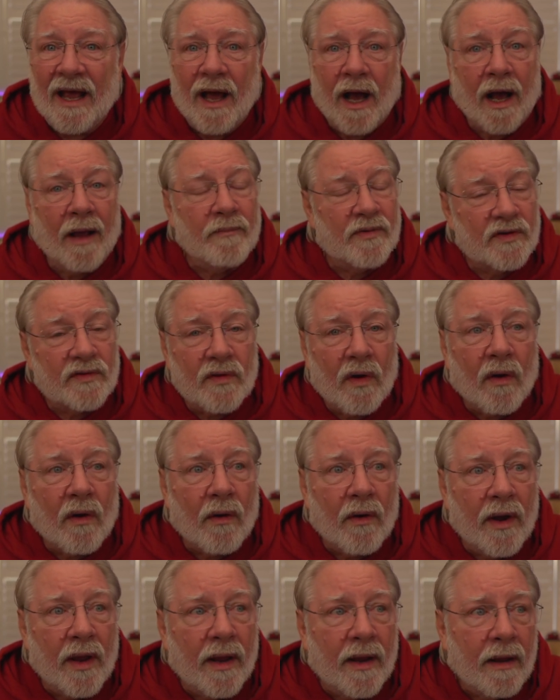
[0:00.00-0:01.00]
I'm
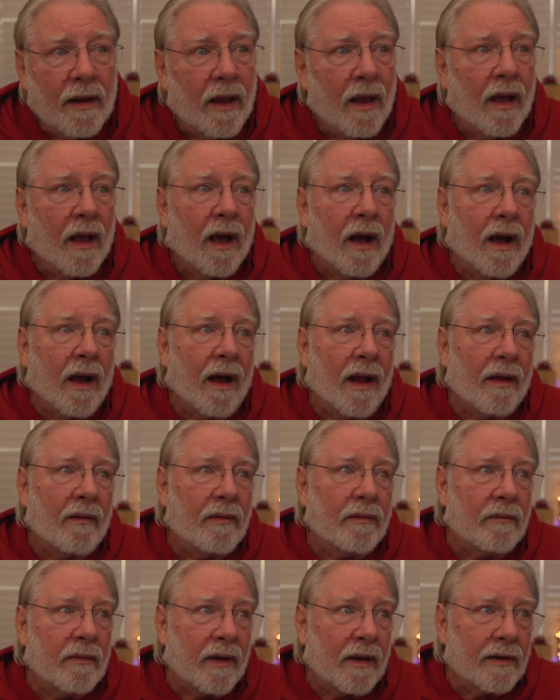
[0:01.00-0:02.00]
sorry, I
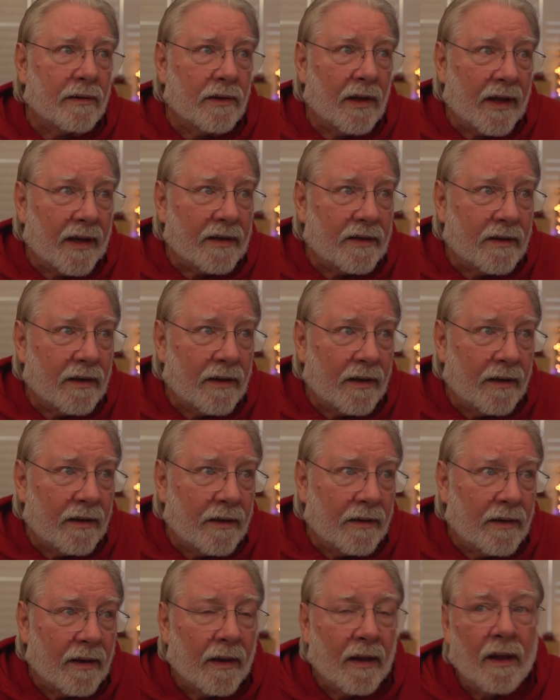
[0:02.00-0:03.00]

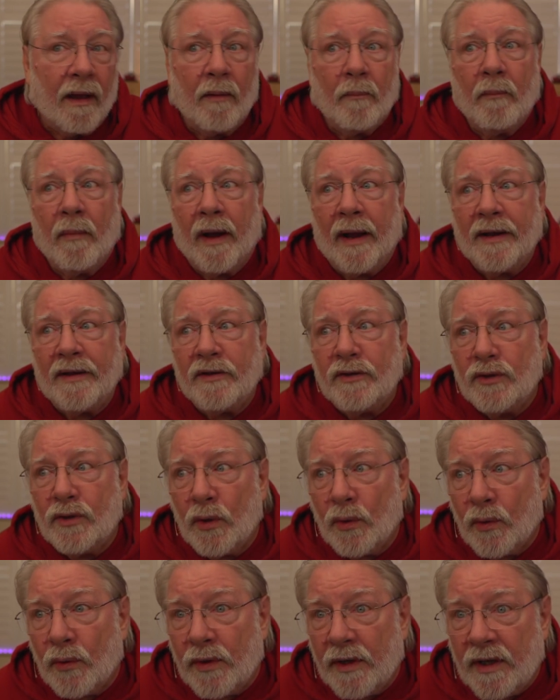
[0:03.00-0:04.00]
neglected my
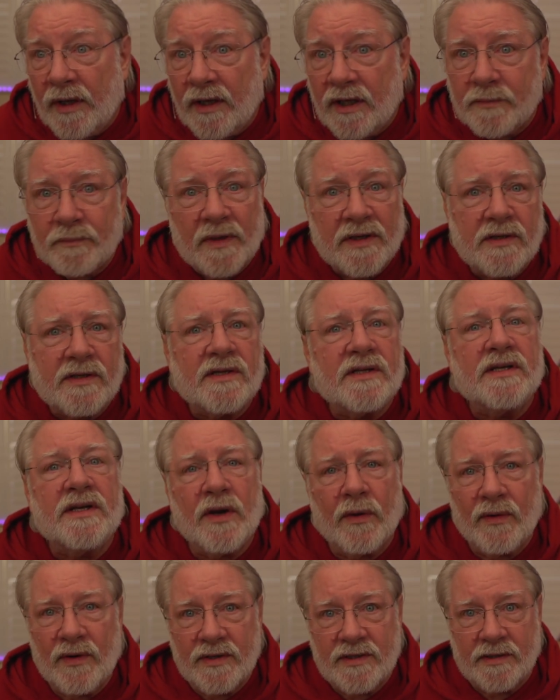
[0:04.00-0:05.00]
duties, but
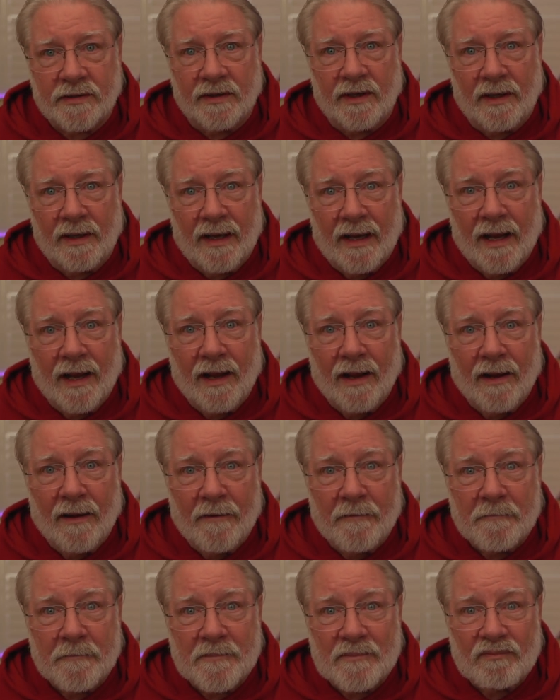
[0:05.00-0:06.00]
seriously,
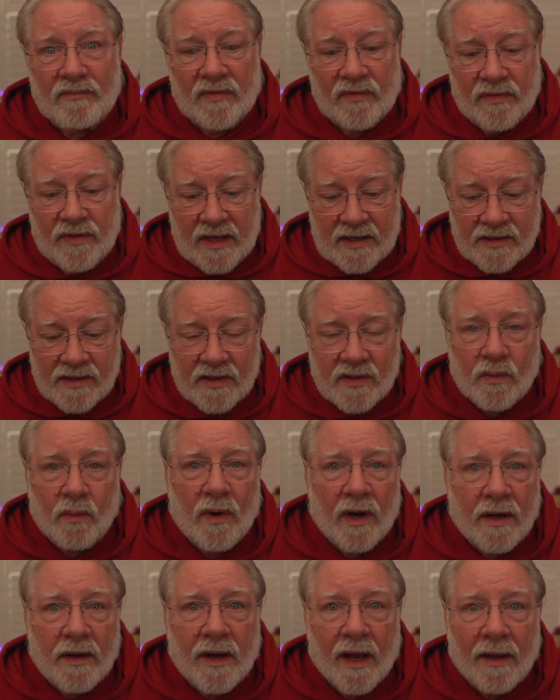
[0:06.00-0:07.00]
this is
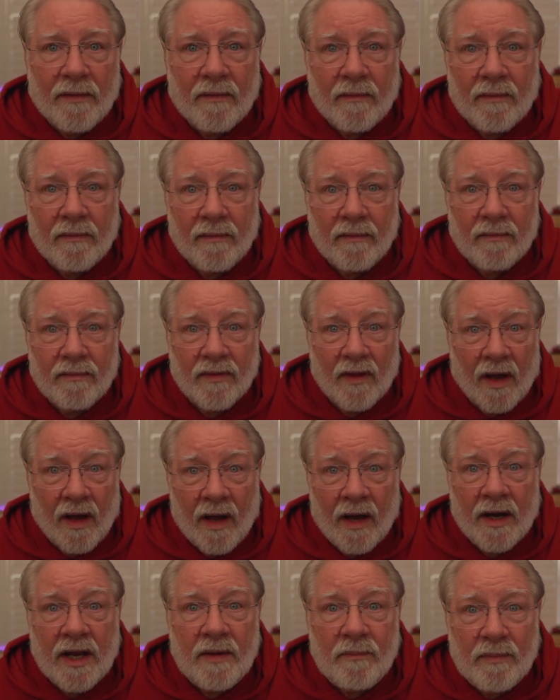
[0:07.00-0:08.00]
what the
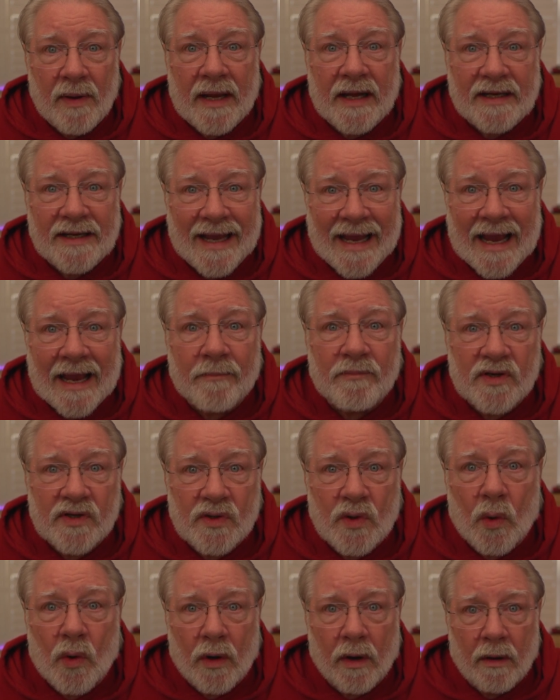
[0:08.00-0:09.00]
Honey Baked Ham
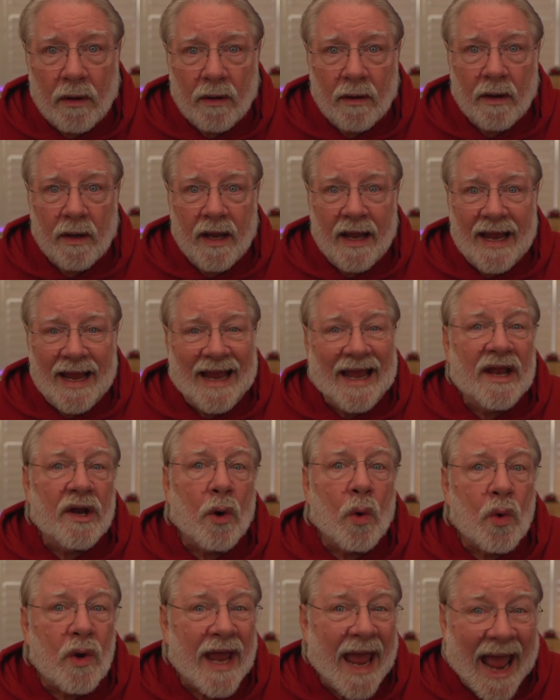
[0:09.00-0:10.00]
store in
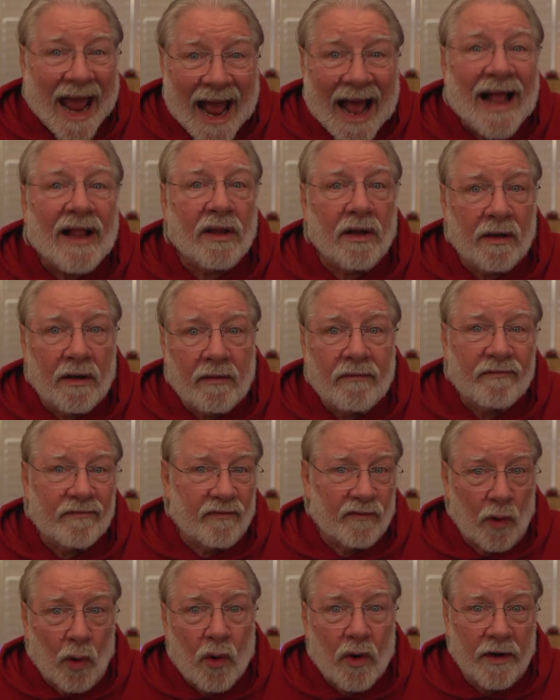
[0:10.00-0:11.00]
Ocala,
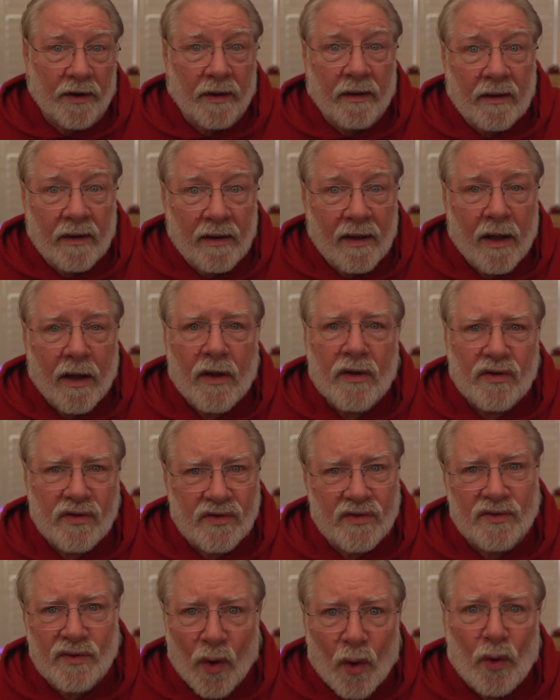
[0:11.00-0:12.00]
Florida,
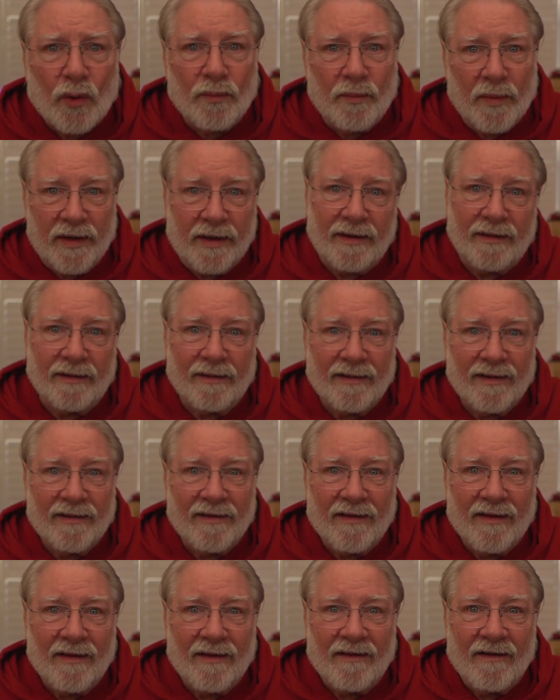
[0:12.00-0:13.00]
sold me
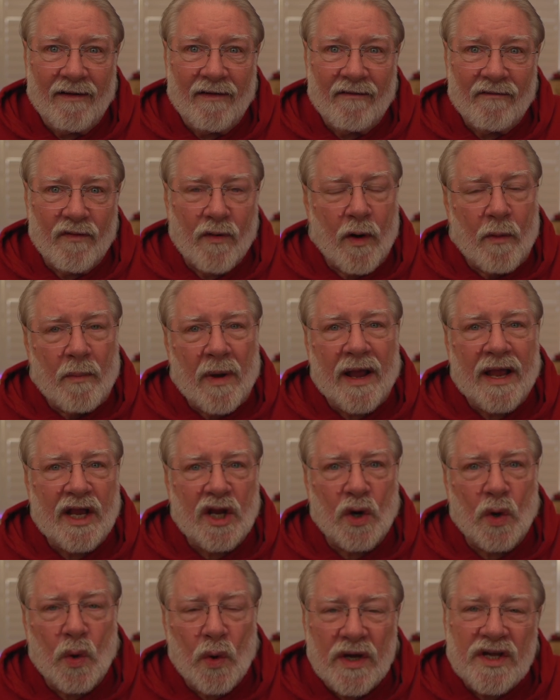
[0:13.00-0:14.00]
for my
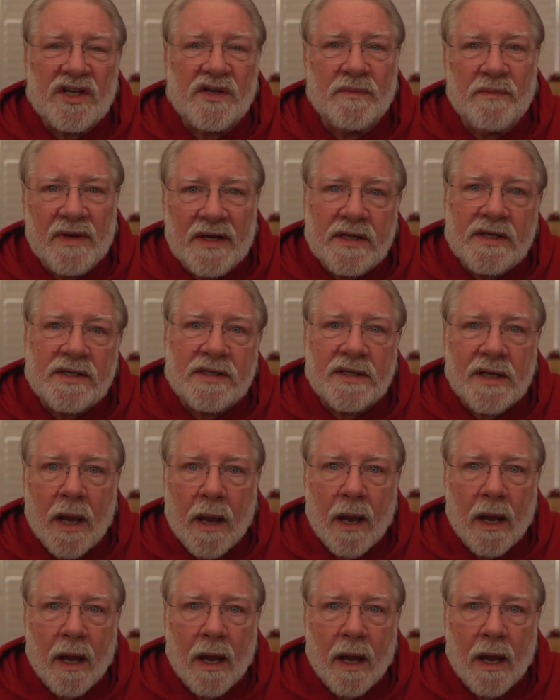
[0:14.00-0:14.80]
Christmas